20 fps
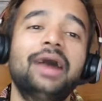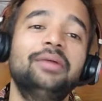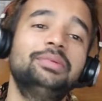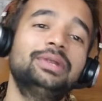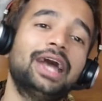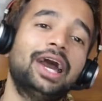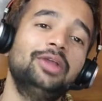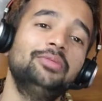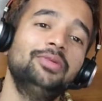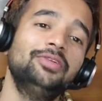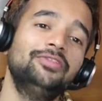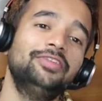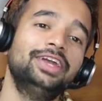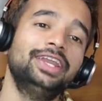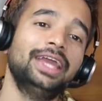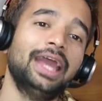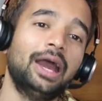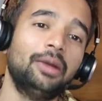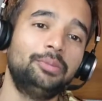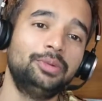but i'll be
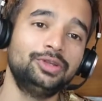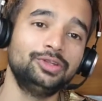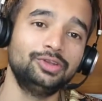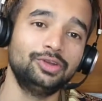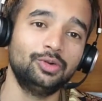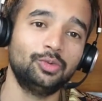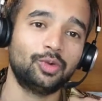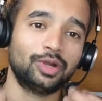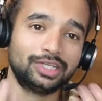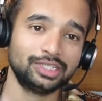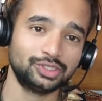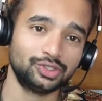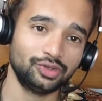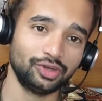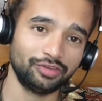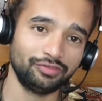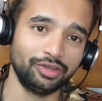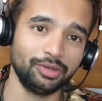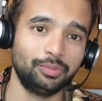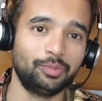very happy to know what is
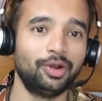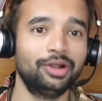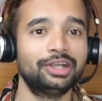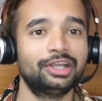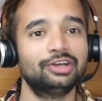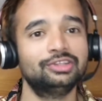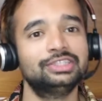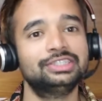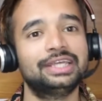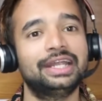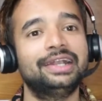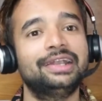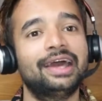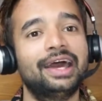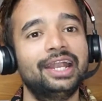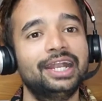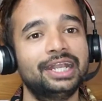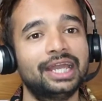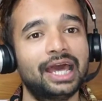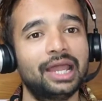your viewpoint on this
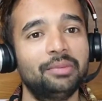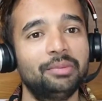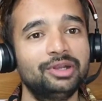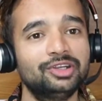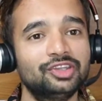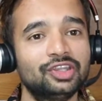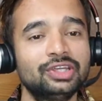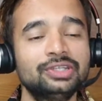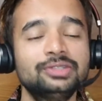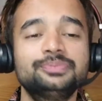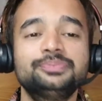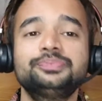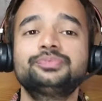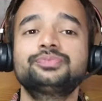entire retirement thing